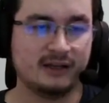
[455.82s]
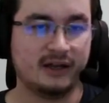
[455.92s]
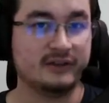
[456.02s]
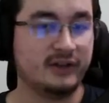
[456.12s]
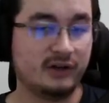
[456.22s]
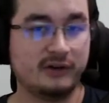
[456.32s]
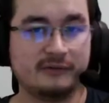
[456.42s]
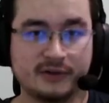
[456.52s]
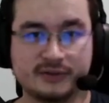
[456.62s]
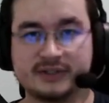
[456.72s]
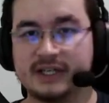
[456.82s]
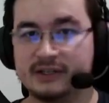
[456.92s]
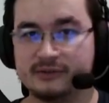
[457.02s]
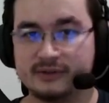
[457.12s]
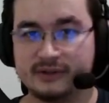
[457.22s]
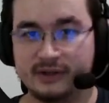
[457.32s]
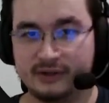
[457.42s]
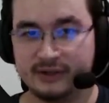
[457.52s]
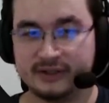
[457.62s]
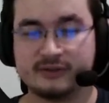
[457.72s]
And all of those can
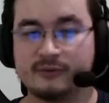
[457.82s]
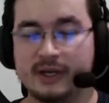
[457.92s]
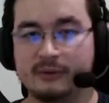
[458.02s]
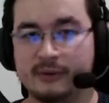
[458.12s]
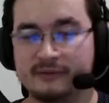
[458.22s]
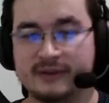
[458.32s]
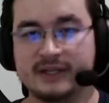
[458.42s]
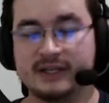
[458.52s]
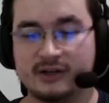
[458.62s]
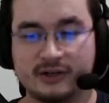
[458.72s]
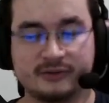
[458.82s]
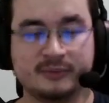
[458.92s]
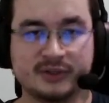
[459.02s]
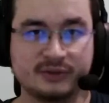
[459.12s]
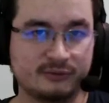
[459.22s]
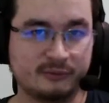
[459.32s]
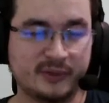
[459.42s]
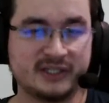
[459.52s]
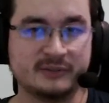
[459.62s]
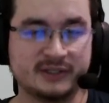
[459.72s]
uh, integrate with the hot module
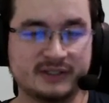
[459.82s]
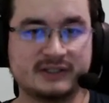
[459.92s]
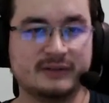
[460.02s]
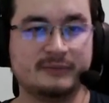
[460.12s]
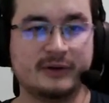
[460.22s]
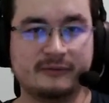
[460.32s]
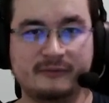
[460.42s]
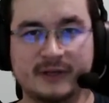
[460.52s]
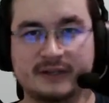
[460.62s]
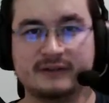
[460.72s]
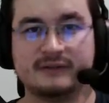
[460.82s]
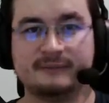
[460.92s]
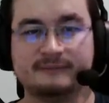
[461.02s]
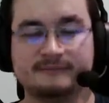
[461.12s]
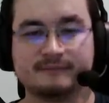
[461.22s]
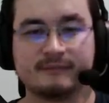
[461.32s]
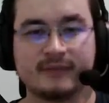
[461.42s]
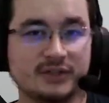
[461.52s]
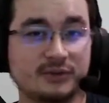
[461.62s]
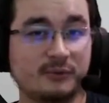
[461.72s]
replacement system of Vite.
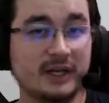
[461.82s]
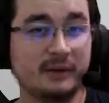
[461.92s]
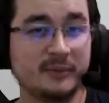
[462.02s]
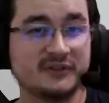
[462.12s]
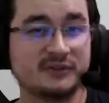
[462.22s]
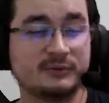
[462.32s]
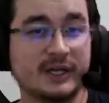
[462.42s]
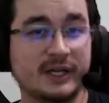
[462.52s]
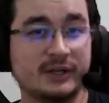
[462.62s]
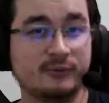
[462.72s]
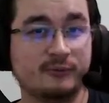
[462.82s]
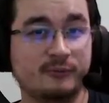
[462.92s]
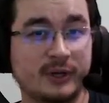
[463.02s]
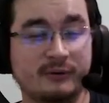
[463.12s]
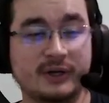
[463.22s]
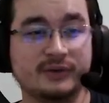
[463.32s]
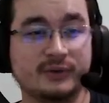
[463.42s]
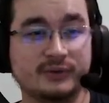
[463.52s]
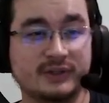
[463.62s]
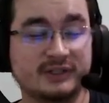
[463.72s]
So what happens when you, we
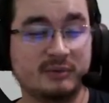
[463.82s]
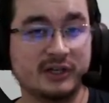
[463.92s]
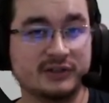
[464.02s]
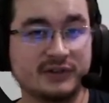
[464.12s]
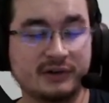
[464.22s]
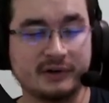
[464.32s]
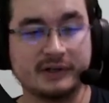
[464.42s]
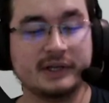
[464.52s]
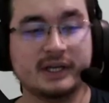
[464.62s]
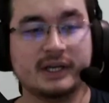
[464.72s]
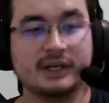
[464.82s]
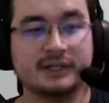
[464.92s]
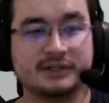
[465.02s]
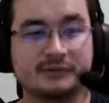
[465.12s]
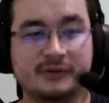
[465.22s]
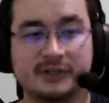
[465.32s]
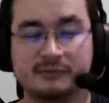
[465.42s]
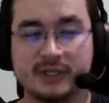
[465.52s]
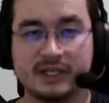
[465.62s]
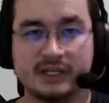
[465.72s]
want to display a story? So
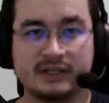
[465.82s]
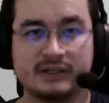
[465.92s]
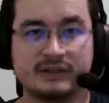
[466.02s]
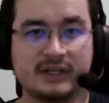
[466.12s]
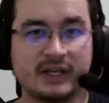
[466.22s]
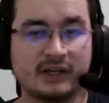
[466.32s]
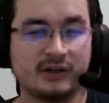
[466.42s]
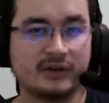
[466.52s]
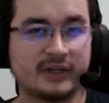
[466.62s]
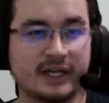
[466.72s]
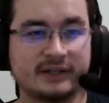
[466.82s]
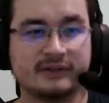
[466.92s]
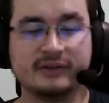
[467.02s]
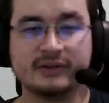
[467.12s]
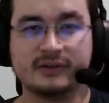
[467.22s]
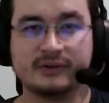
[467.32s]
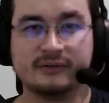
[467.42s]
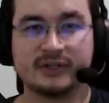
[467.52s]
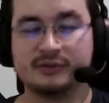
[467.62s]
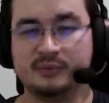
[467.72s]
first we're gonna take a look at the
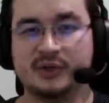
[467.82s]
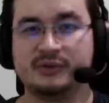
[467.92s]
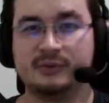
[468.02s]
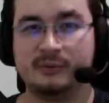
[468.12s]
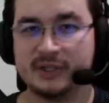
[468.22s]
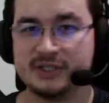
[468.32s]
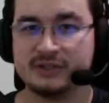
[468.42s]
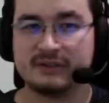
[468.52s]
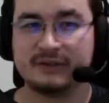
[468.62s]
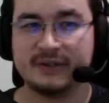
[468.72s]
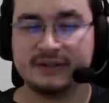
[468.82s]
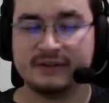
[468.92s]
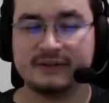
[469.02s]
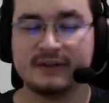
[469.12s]
virtual module we just loaded.